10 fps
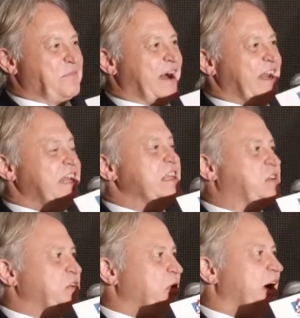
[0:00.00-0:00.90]
but it
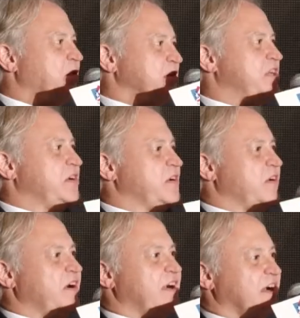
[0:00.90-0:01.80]
is true, I was
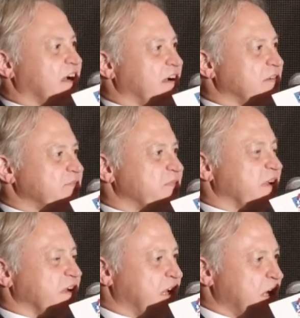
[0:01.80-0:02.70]
here,
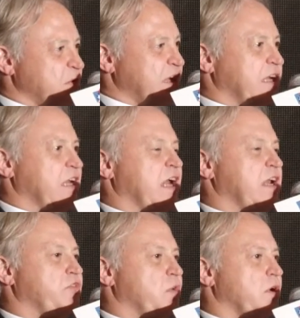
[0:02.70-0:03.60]
I came in
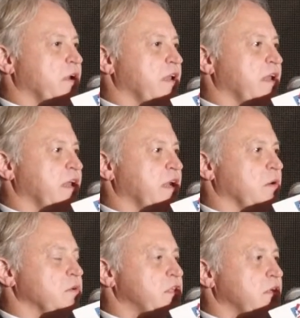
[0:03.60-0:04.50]
1994, and
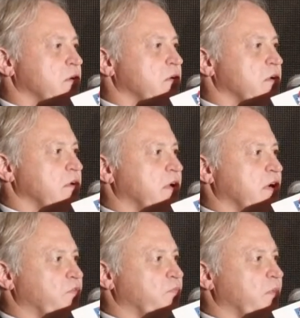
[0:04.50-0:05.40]
I was
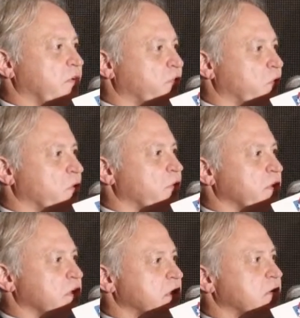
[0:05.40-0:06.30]
here for
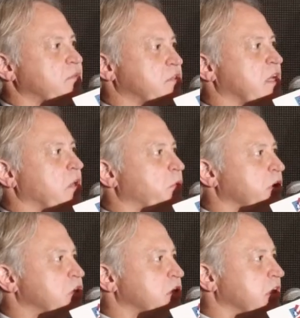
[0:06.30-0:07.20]
the
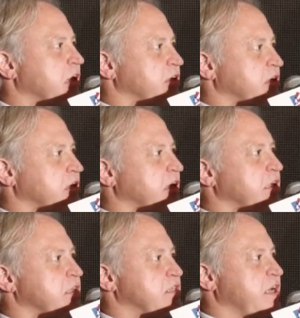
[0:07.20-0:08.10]
celebration in
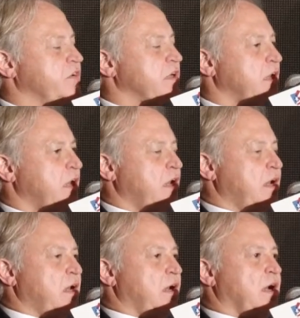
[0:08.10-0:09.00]
1997.
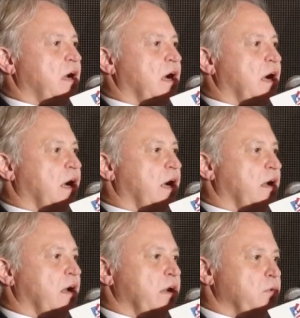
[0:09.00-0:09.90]

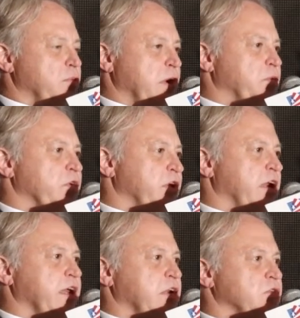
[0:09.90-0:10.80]
I remember the
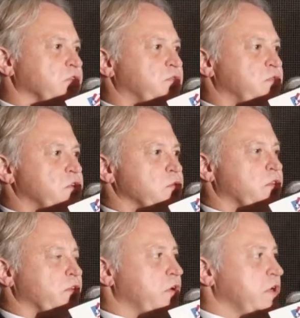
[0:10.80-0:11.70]
night of June
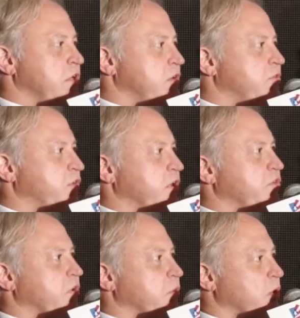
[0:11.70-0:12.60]
30 very,
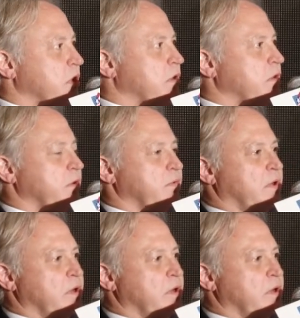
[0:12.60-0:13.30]
very well.